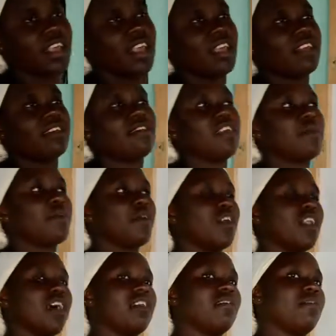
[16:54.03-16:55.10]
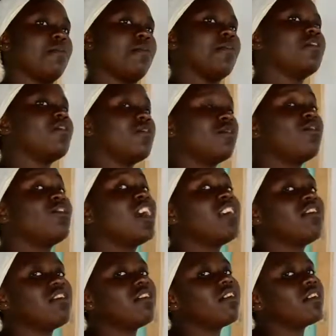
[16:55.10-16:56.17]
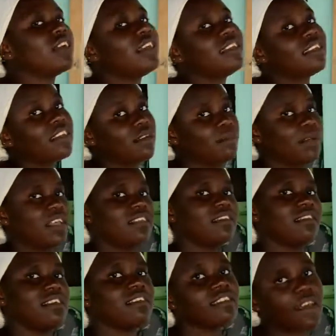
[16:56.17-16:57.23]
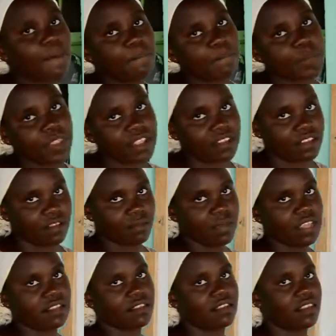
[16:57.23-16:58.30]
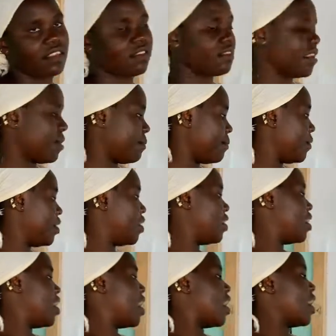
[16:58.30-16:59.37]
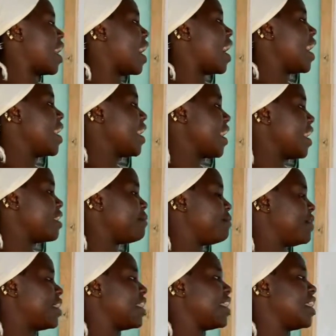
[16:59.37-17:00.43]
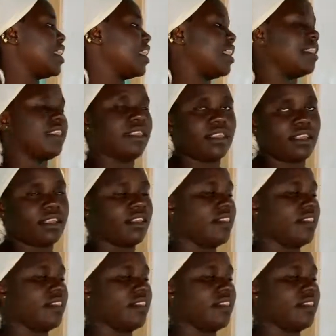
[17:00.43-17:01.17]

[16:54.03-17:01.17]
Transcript: Is the pronoun supposed to change or it remains the same? It remains the same. I had been eating.